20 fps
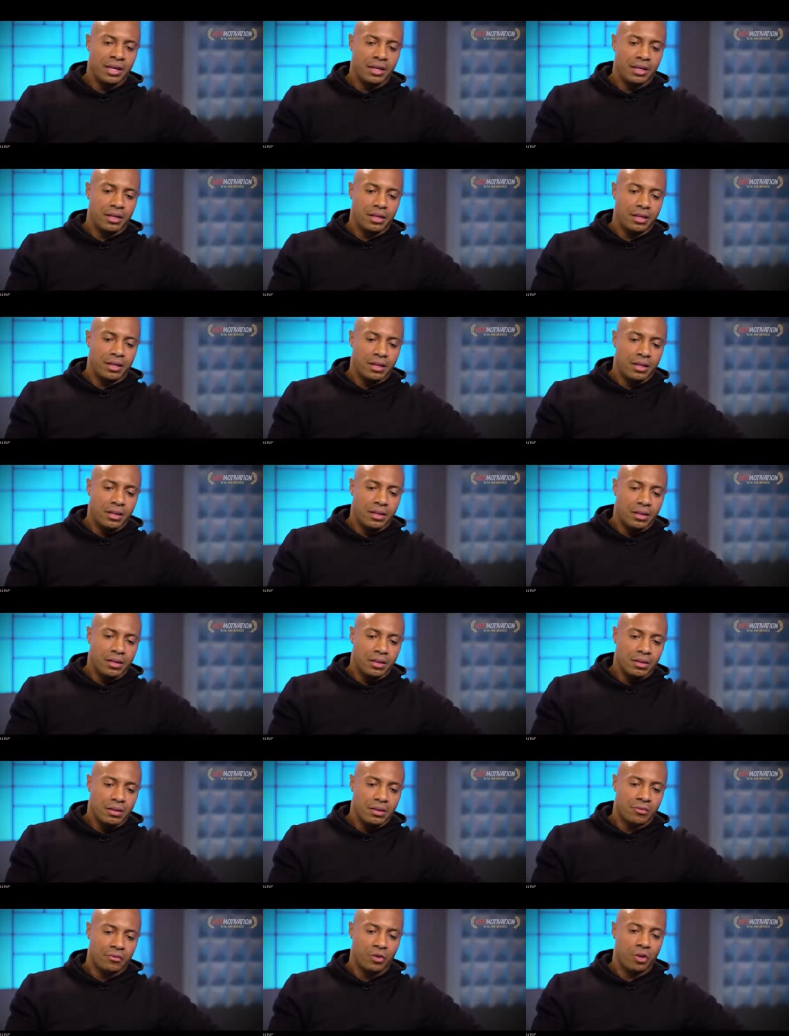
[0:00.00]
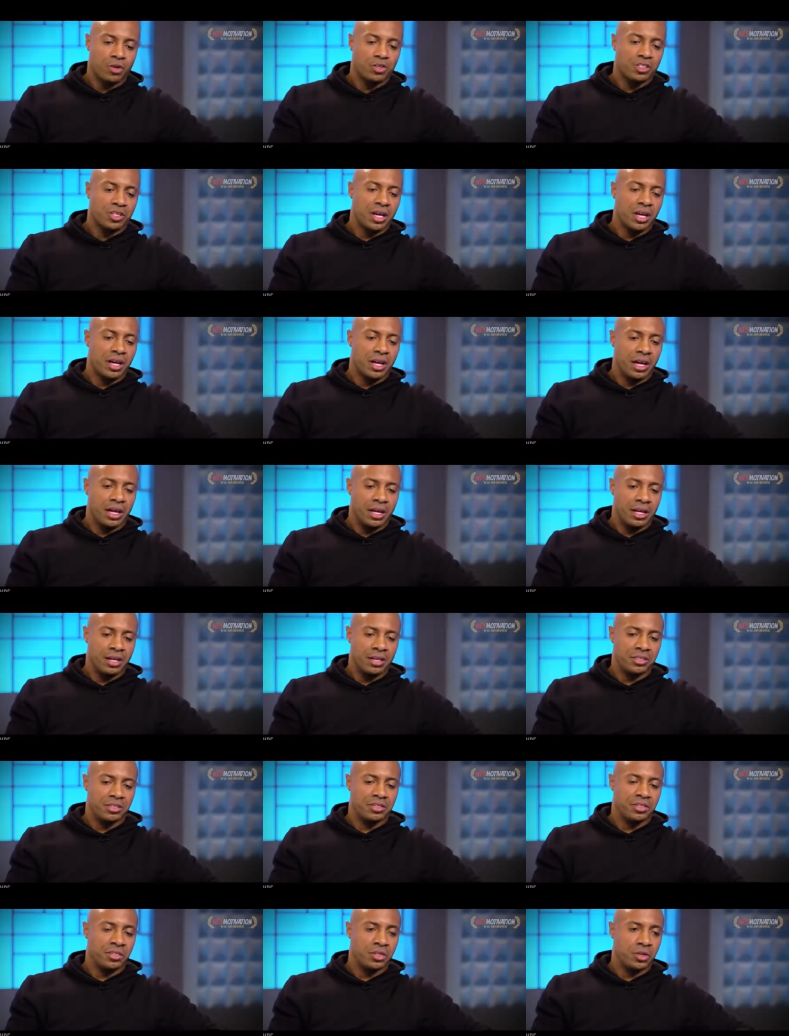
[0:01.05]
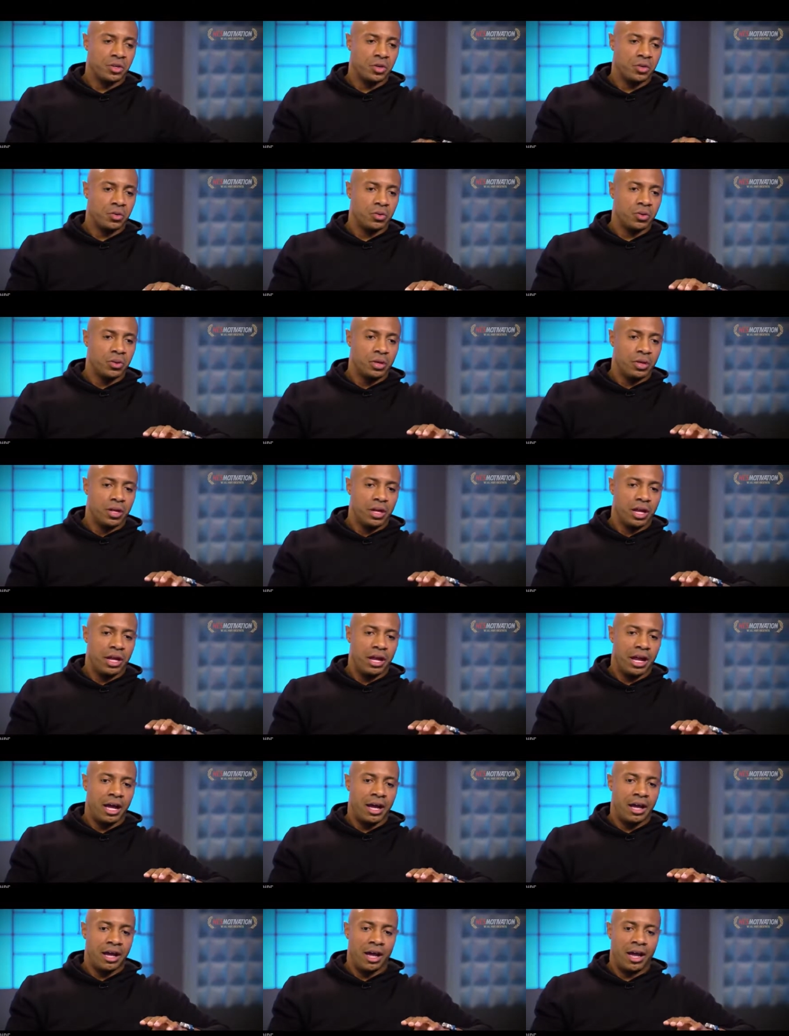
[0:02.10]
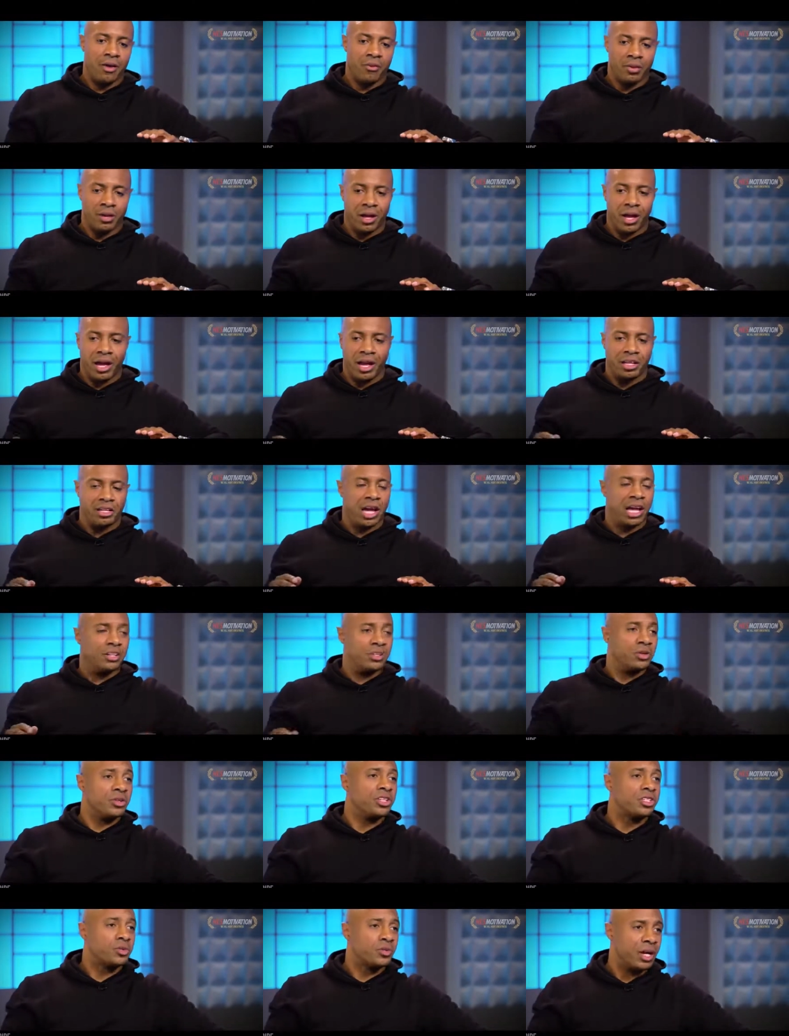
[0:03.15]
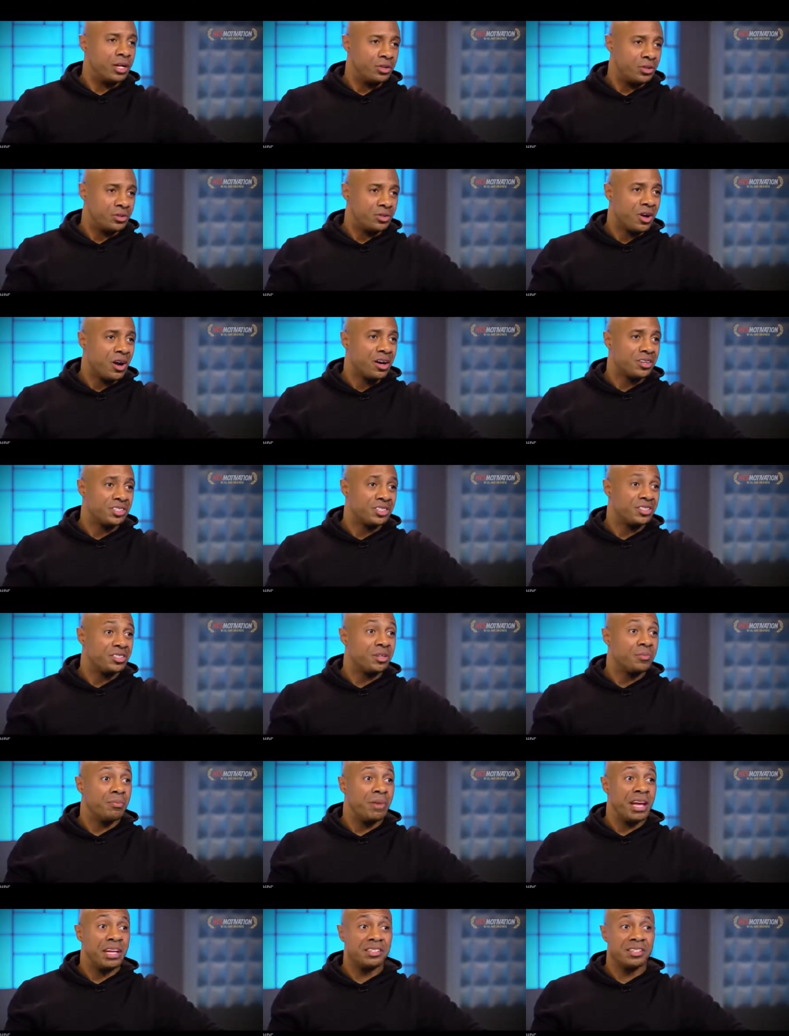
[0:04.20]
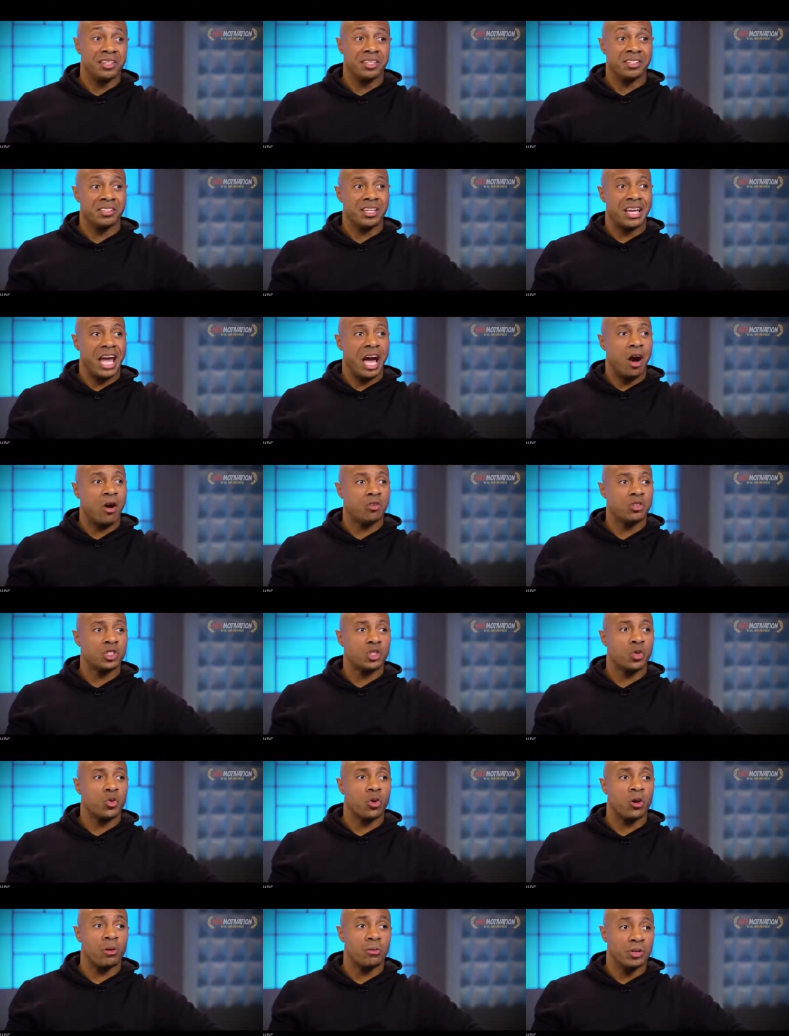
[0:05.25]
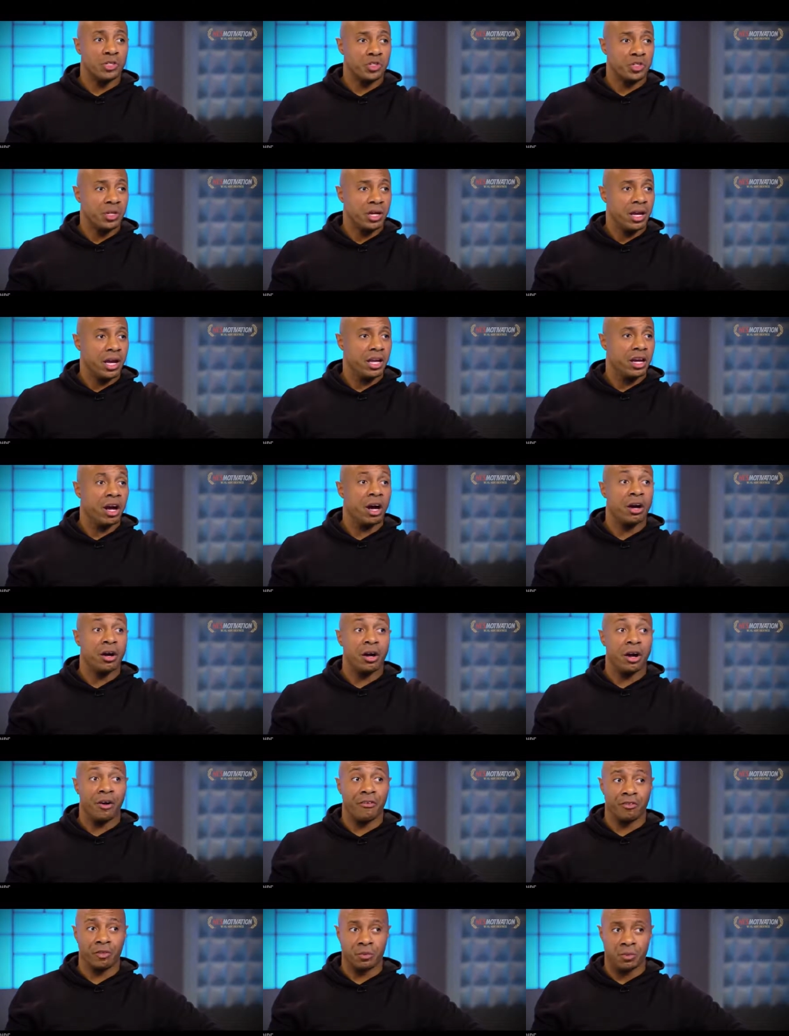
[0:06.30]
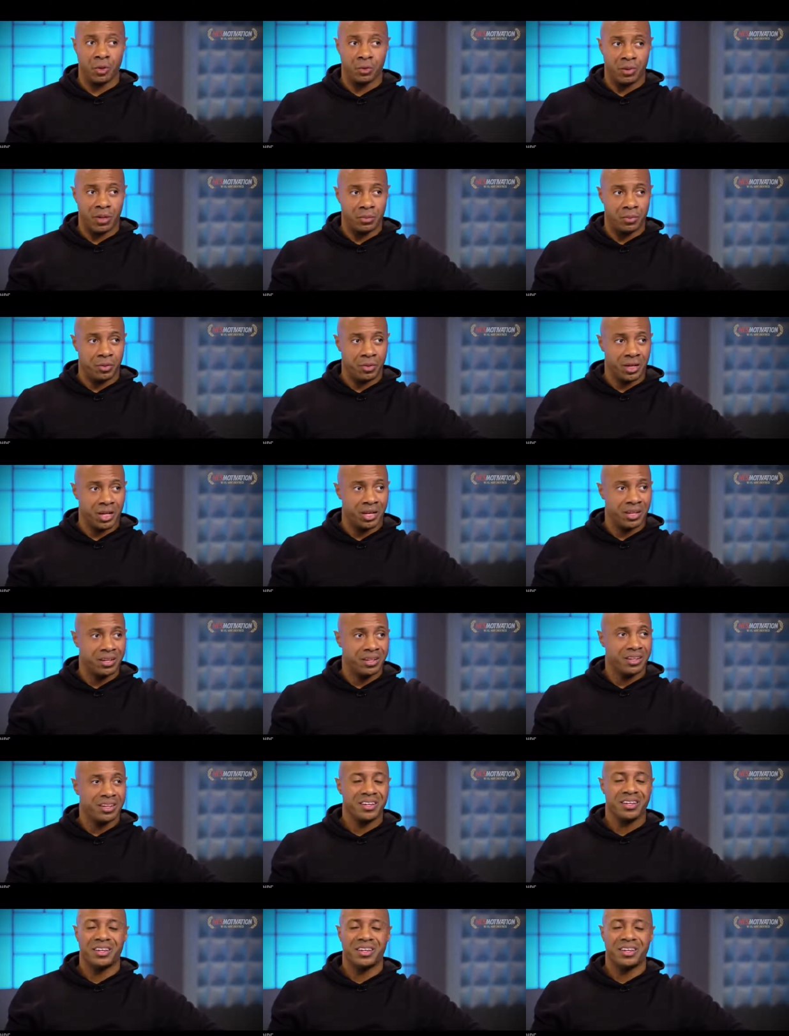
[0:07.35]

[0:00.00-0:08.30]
think the first thing is to, and I do this when I do talks, and it's amazing to see how squirmish and uncomfortable people get.